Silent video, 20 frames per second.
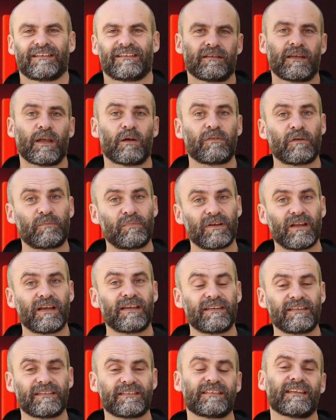Now,
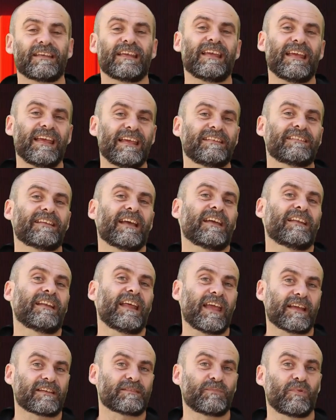Replaced is an
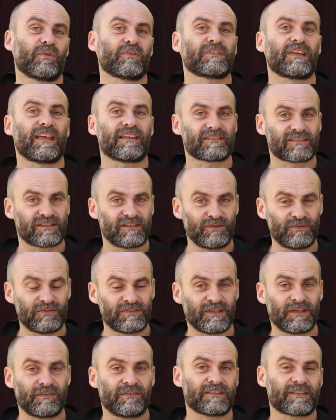Xbox
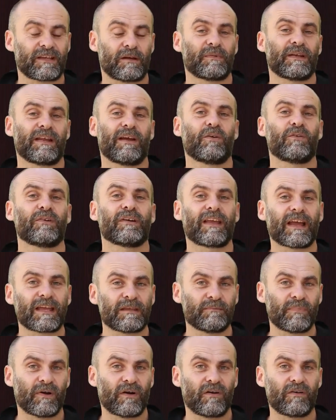exclusive. It's coming out on
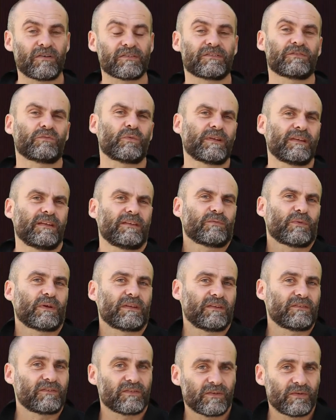Game Pass
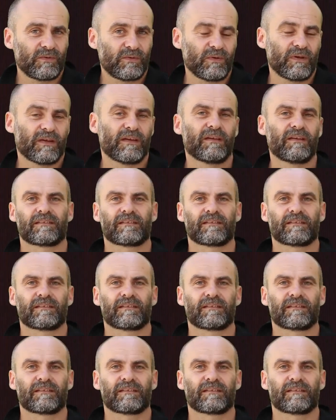2022.